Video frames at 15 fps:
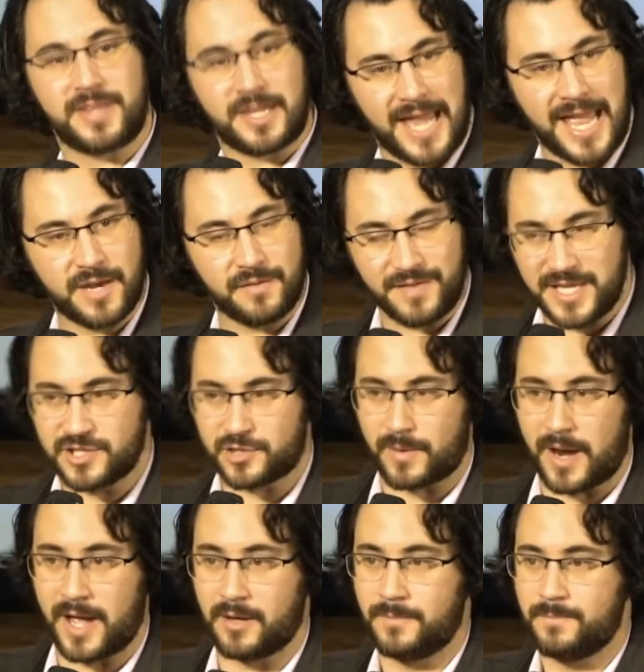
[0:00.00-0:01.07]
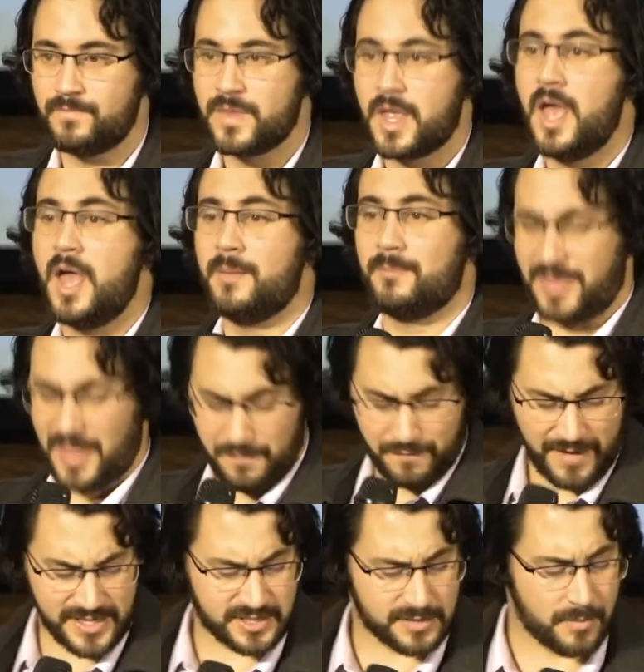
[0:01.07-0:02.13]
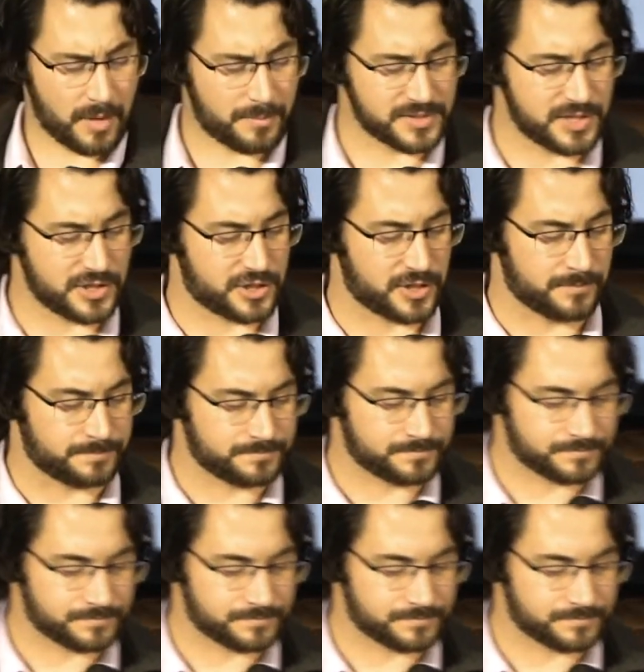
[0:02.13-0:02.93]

the land of Israel. But they face some opposition.